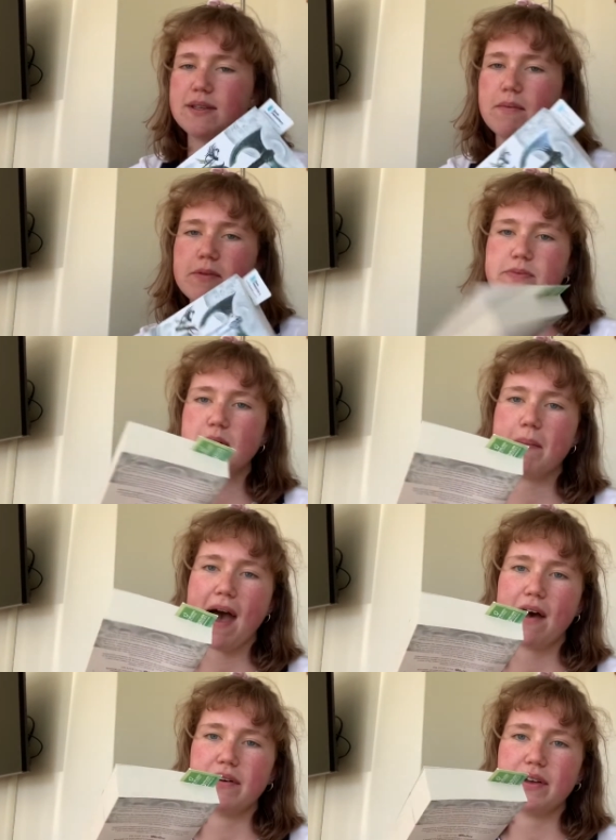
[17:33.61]
so I'm up to
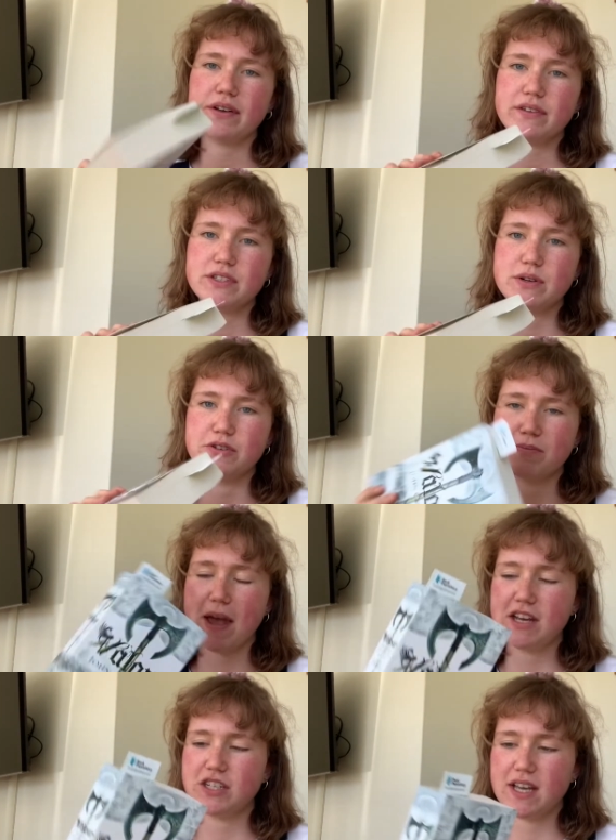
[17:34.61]
about 200
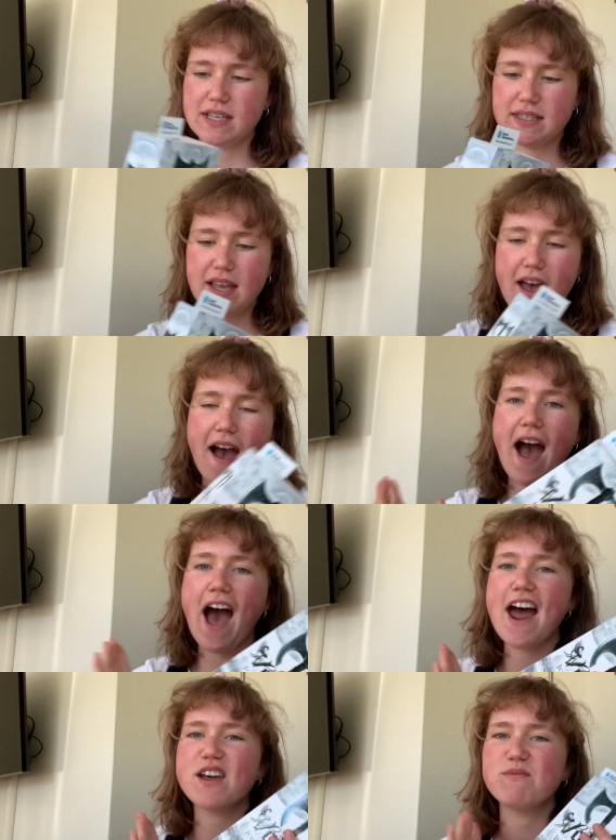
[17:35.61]
pages
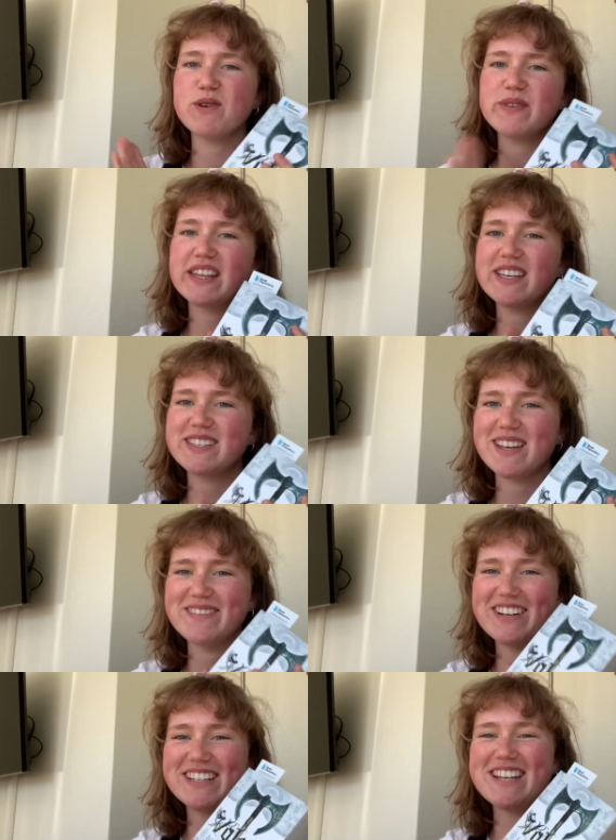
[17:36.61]
and I'm loving this so much.